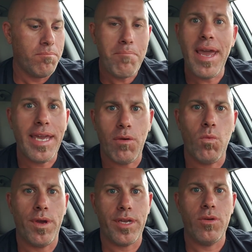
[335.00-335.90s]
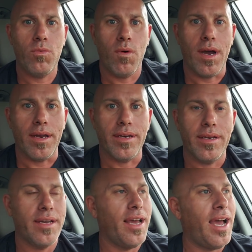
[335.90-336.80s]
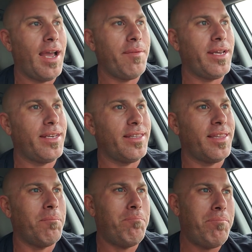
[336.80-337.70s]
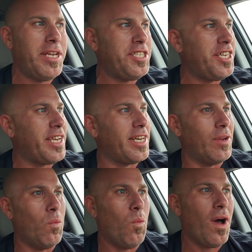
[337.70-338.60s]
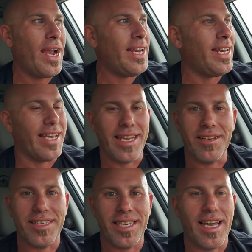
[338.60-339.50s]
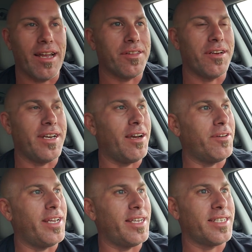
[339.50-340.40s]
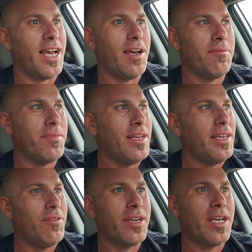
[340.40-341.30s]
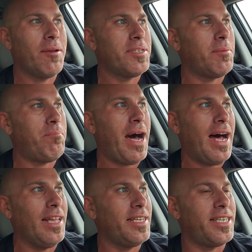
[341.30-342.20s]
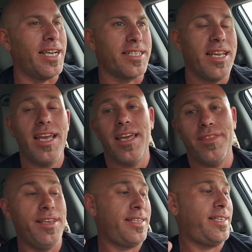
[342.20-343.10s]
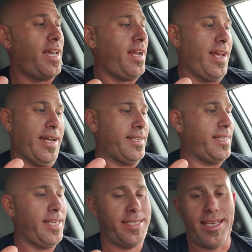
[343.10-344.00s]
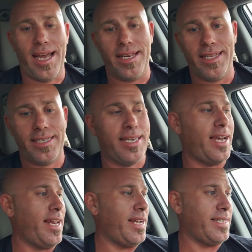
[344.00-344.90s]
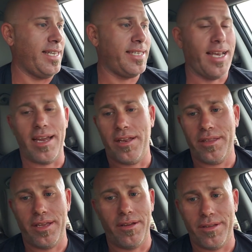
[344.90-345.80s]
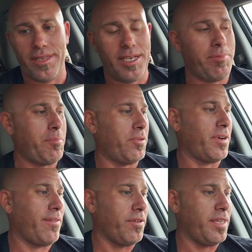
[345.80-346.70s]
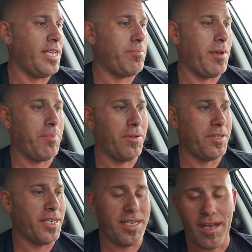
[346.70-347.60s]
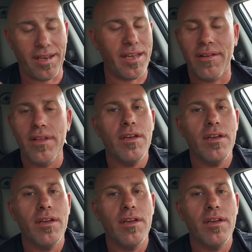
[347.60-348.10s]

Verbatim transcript: make it what you want. I mean, the bitching and the whining you see out there nowadays. Um, when it comes to politics, this side hates this side, this side hates this side. Uh, these people are evil. These people are just... Uh, yeah.